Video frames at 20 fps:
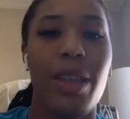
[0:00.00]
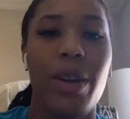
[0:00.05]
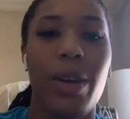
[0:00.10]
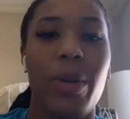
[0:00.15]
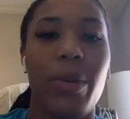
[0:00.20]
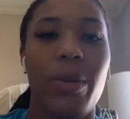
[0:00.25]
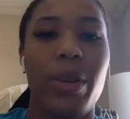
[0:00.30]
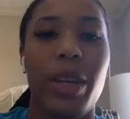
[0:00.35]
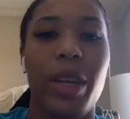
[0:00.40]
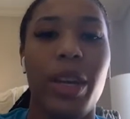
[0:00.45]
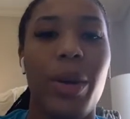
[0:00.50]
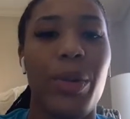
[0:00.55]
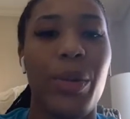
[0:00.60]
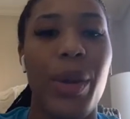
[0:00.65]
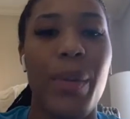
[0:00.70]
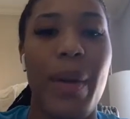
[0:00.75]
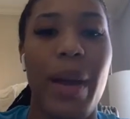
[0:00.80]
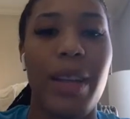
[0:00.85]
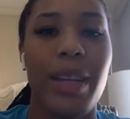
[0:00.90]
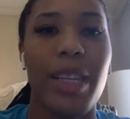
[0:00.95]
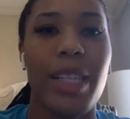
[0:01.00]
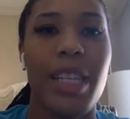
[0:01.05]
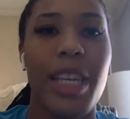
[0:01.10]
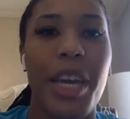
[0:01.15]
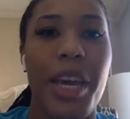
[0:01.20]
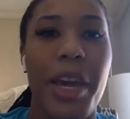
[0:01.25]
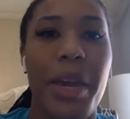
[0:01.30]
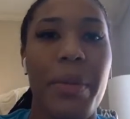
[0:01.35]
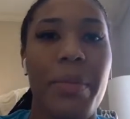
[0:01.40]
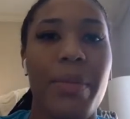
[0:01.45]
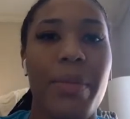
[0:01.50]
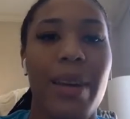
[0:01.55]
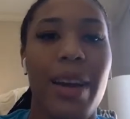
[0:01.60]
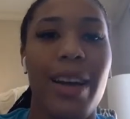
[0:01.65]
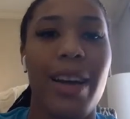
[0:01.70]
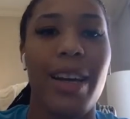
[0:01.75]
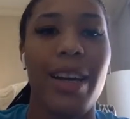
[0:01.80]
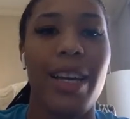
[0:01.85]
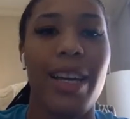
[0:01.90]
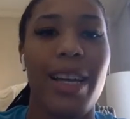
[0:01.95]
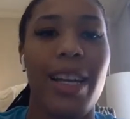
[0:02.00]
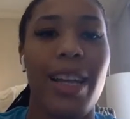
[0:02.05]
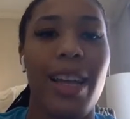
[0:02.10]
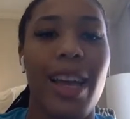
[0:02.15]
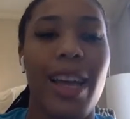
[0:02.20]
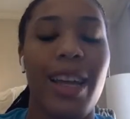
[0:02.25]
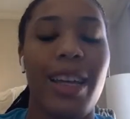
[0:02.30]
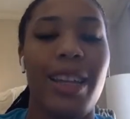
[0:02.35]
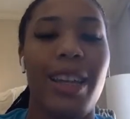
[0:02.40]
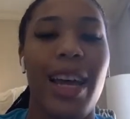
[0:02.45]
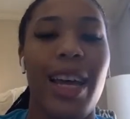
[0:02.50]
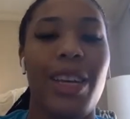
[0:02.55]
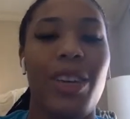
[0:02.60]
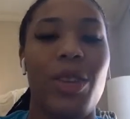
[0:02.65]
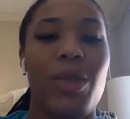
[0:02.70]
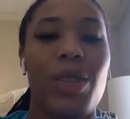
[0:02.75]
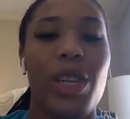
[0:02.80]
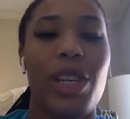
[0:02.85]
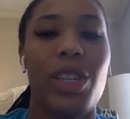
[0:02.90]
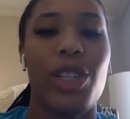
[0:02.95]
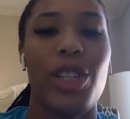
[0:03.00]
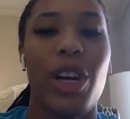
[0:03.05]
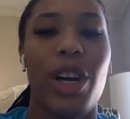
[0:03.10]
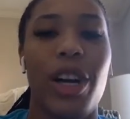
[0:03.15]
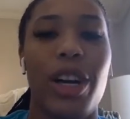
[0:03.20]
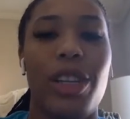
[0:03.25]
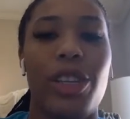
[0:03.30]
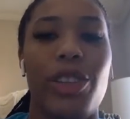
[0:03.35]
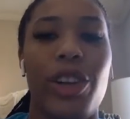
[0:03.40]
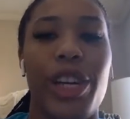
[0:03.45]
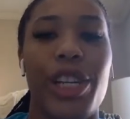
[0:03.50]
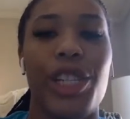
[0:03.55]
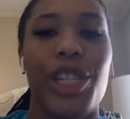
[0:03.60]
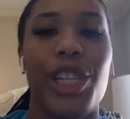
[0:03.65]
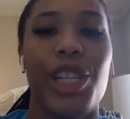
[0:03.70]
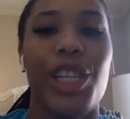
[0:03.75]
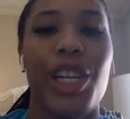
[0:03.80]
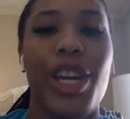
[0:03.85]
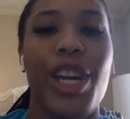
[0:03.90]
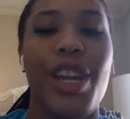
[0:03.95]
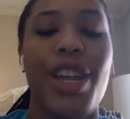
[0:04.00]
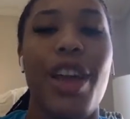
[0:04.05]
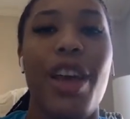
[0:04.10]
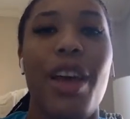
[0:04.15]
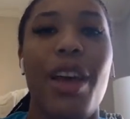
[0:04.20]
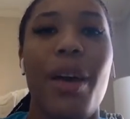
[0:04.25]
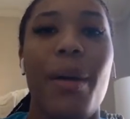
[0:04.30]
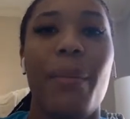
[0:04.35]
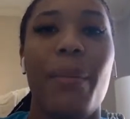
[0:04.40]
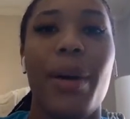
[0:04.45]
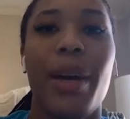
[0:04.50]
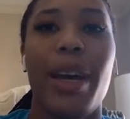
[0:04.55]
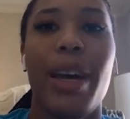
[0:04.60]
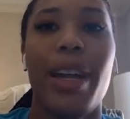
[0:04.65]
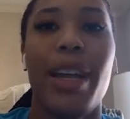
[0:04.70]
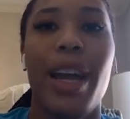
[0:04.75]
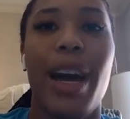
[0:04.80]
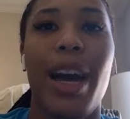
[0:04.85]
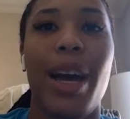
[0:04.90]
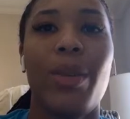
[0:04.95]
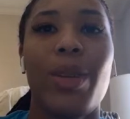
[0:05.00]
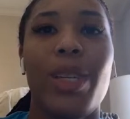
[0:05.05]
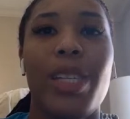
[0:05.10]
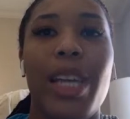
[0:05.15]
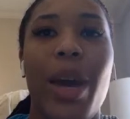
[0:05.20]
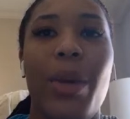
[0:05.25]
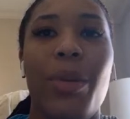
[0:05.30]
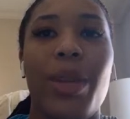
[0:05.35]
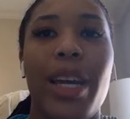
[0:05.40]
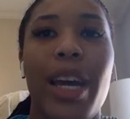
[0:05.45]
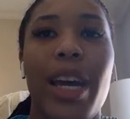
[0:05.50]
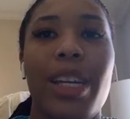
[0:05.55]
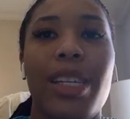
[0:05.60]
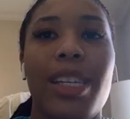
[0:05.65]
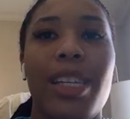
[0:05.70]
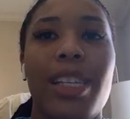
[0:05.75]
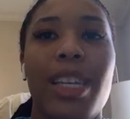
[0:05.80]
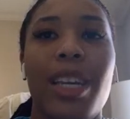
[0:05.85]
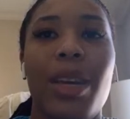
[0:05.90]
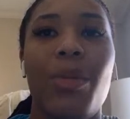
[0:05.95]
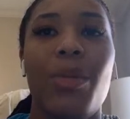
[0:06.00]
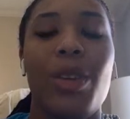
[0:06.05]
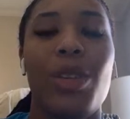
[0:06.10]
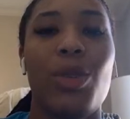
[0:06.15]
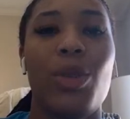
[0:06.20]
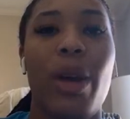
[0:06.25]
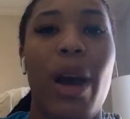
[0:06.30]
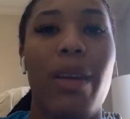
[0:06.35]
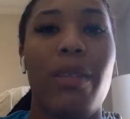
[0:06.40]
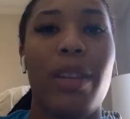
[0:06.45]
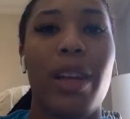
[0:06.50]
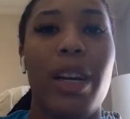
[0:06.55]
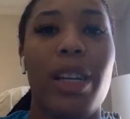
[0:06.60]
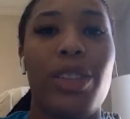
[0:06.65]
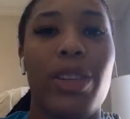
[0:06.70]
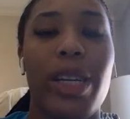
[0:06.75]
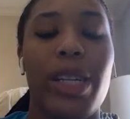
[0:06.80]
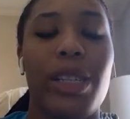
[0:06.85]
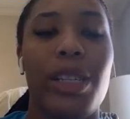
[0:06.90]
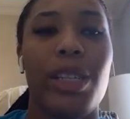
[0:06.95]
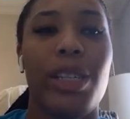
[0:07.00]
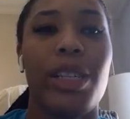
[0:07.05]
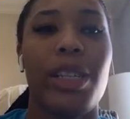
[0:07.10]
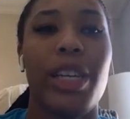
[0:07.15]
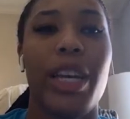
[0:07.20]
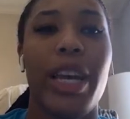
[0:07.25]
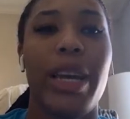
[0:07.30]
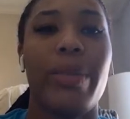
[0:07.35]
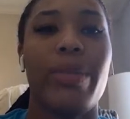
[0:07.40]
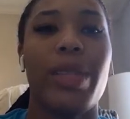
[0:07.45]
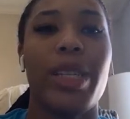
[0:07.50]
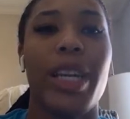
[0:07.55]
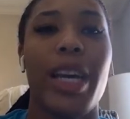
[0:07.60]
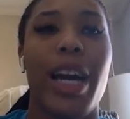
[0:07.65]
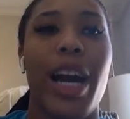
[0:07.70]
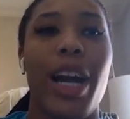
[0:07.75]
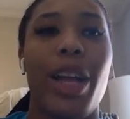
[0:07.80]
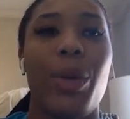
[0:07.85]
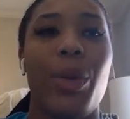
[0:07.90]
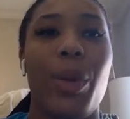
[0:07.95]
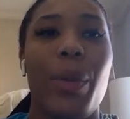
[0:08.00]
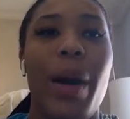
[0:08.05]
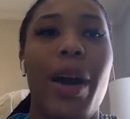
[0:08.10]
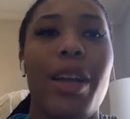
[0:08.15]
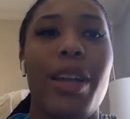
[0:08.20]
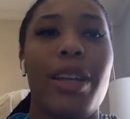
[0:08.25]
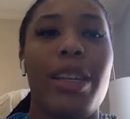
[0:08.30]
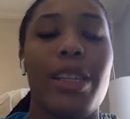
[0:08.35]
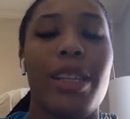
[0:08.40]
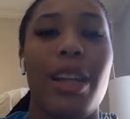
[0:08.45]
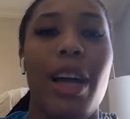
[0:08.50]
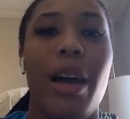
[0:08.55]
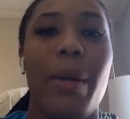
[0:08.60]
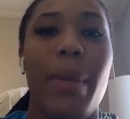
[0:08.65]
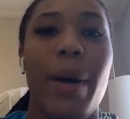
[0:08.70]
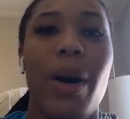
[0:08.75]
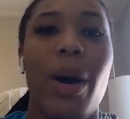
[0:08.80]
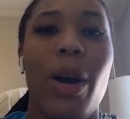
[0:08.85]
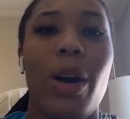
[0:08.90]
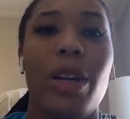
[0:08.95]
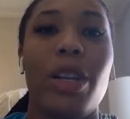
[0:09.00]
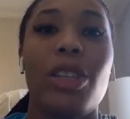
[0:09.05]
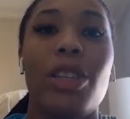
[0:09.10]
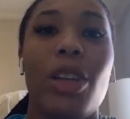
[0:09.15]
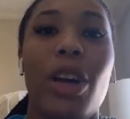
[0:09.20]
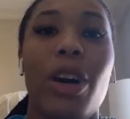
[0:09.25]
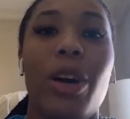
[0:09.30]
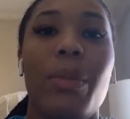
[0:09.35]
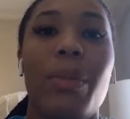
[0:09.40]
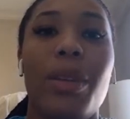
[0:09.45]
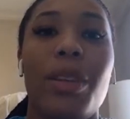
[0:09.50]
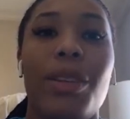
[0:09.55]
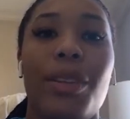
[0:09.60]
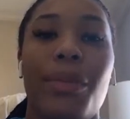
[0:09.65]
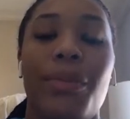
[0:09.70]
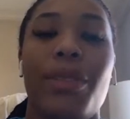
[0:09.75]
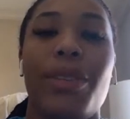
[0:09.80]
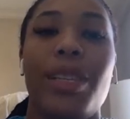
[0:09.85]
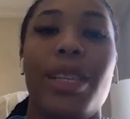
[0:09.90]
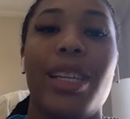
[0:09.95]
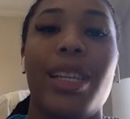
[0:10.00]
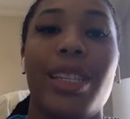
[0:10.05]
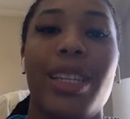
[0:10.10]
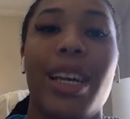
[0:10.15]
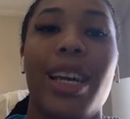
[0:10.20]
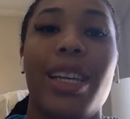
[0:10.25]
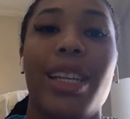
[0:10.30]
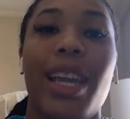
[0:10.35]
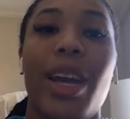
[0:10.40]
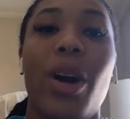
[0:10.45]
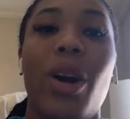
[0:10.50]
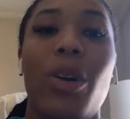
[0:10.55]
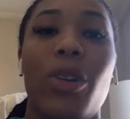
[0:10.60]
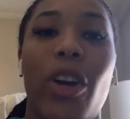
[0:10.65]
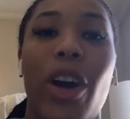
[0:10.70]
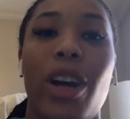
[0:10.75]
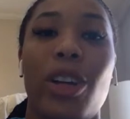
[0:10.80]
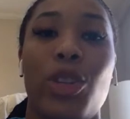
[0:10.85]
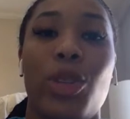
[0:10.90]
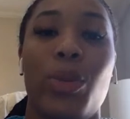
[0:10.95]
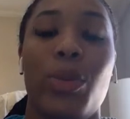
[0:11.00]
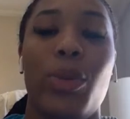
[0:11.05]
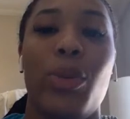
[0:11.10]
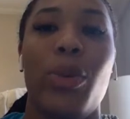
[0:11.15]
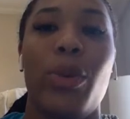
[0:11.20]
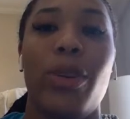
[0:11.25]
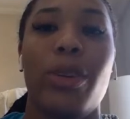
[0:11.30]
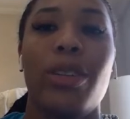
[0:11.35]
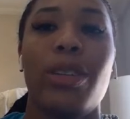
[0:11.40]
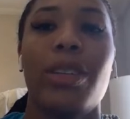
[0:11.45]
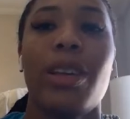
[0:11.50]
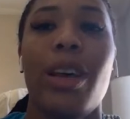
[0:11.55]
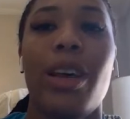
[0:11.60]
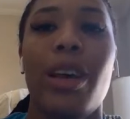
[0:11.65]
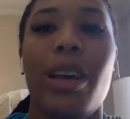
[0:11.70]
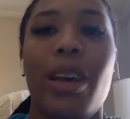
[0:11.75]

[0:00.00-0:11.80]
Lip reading: They're a really good rebounding team, unlike you touched on transition. But I would say with the SEC, we do have a lot of transition teams, and they kind of reminded us a lot about Arkansas, but the difference is that they all crash the boards.